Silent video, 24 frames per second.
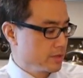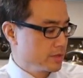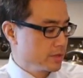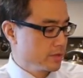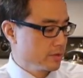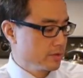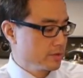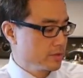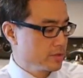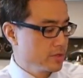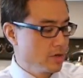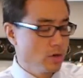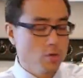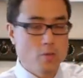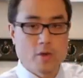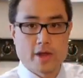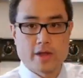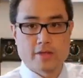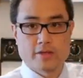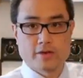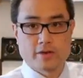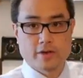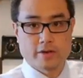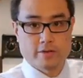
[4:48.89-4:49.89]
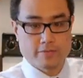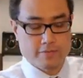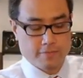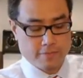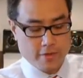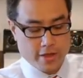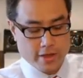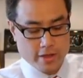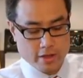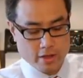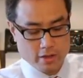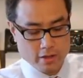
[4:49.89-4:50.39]
so there's no way they're going to
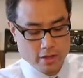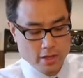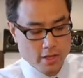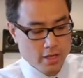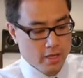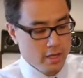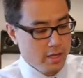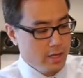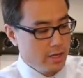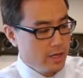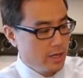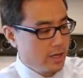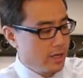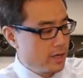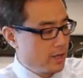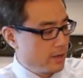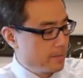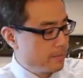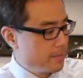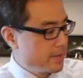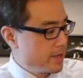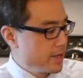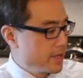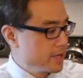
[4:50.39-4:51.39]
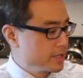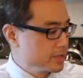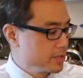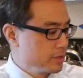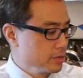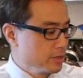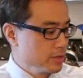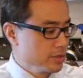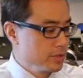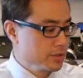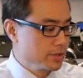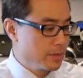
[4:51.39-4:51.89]
fail as
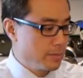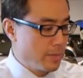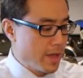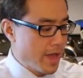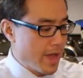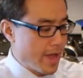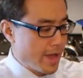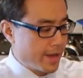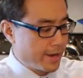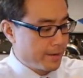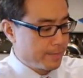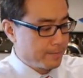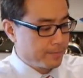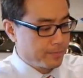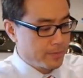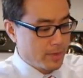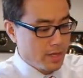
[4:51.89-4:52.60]
you use the bag.